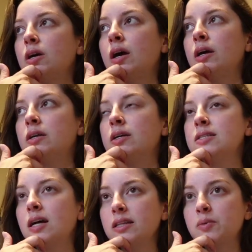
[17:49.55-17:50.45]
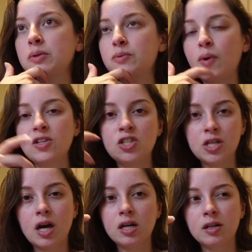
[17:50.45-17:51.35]
And it's not that we would watch a
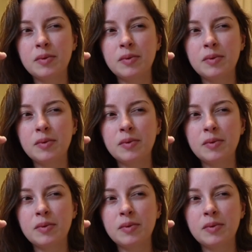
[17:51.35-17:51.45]
ton,